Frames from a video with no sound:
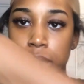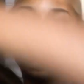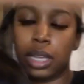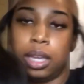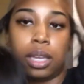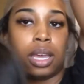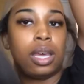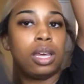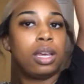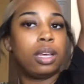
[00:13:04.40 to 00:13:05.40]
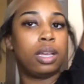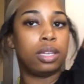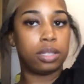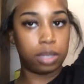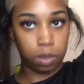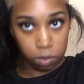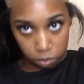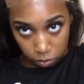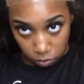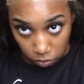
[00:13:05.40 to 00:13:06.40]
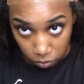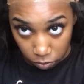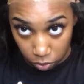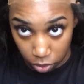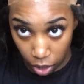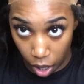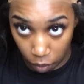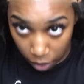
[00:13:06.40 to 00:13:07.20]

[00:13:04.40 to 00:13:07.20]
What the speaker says: looks like. So, all